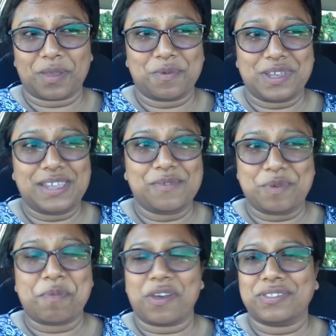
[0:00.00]
we
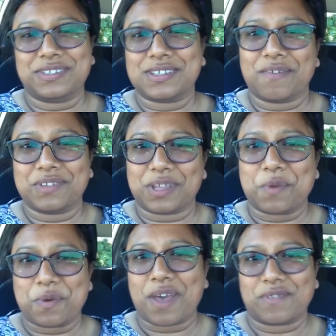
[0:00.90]
both discovered that
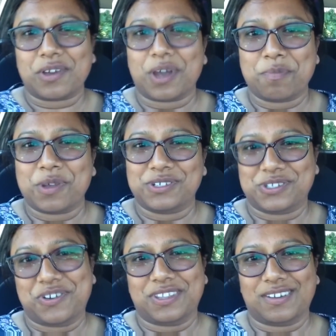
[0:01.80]
we were having hypos
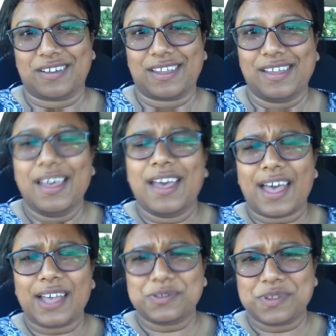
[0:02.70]
during the night,
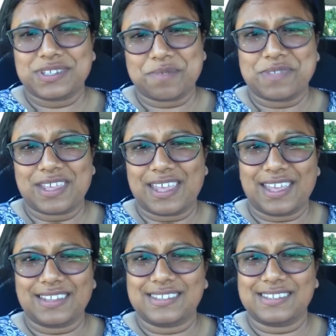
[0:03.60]
as were some of the
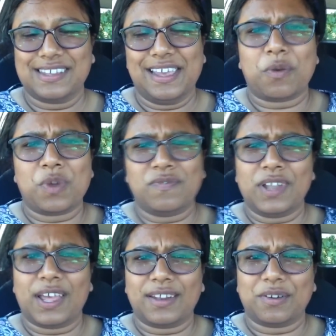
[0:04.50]
kids. We've
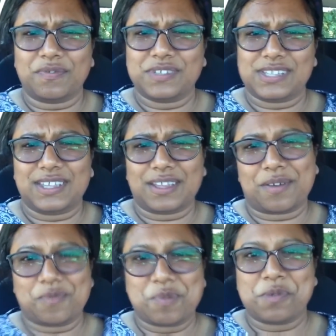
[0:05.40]
learned, obviously,
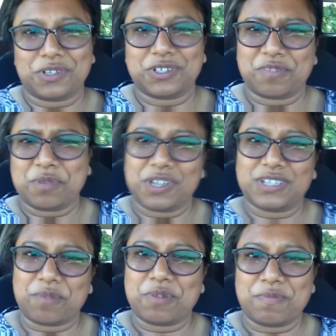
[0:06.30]
that we should have put
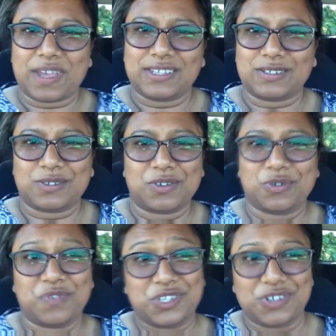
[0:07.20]
temporary basals on
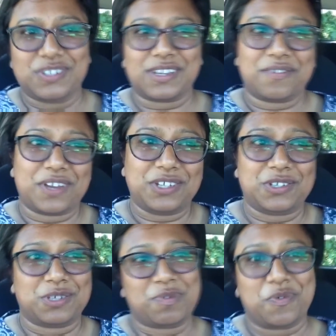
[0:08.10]
or reduced our
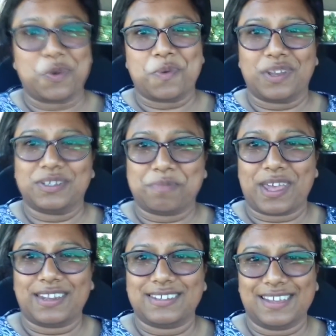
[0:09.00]
ratios before we went to
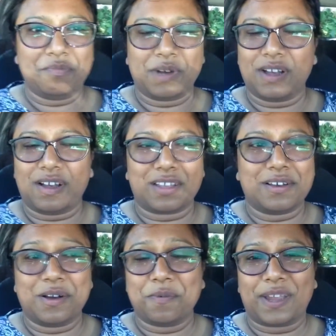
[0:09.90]
bed. But I
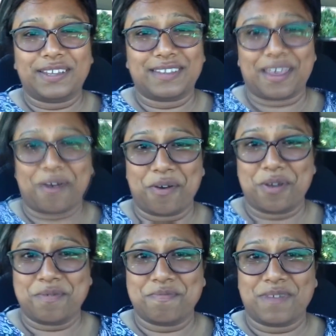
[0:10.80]
can't wait to get
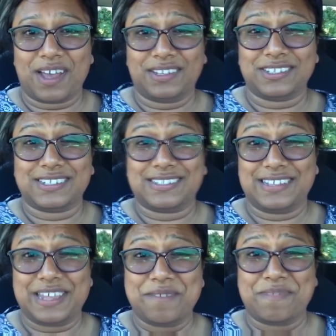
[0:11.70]
home and just
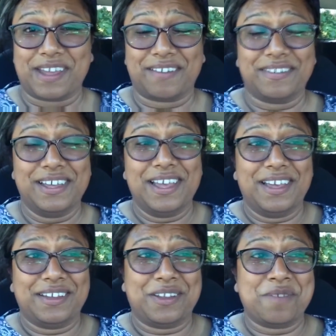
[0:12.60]
sleep now.
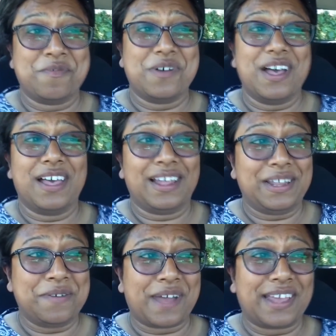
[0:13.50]
No more
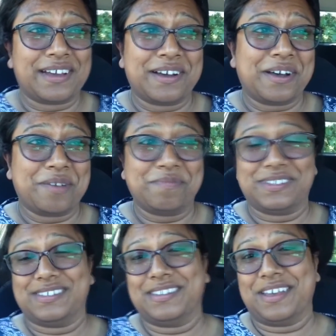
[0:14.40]
early
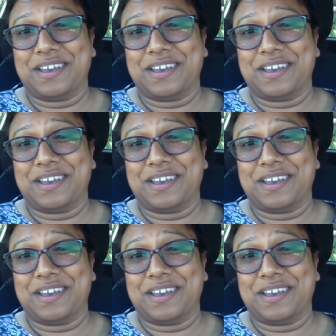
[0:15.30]
wake-ups,